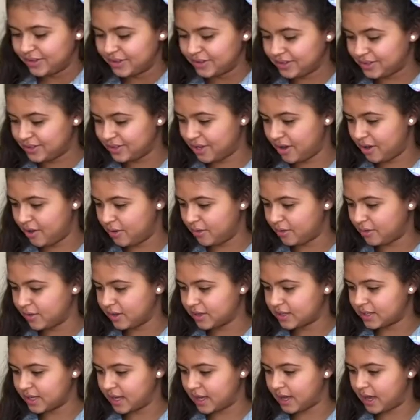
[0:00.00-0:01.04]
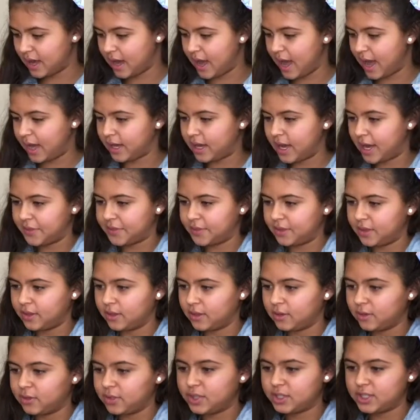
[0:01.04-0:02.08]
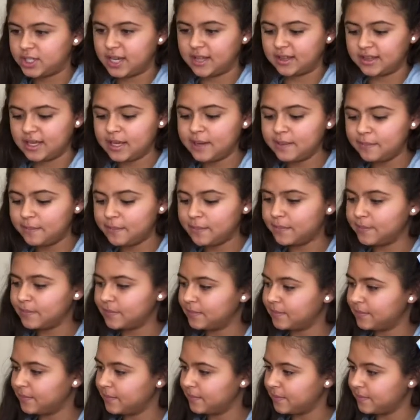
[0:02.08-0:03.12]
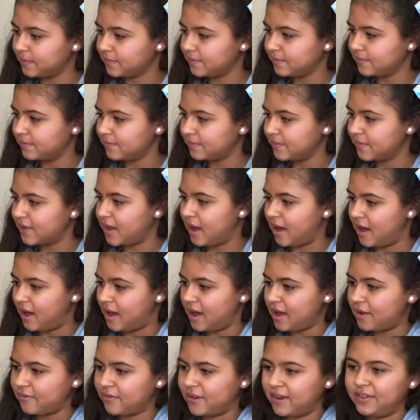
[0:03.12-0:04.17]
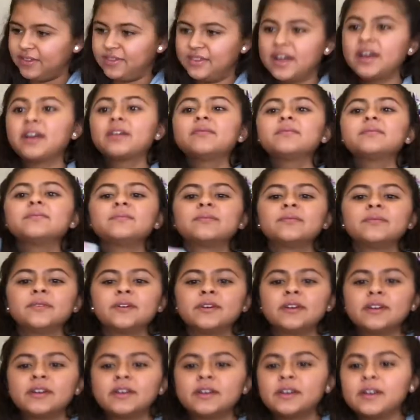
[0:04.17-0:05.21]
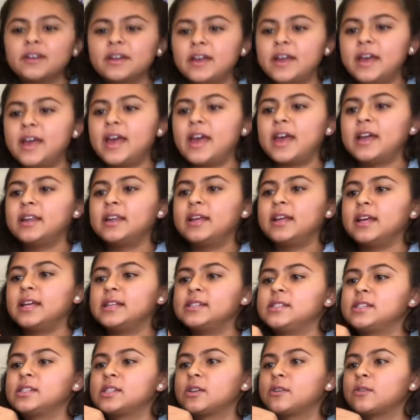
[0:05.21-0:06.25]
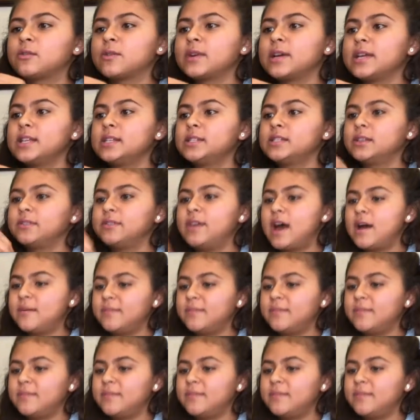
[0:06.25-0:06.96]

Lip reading: So it looks like I got the little jelly. Right there. And it's green, so that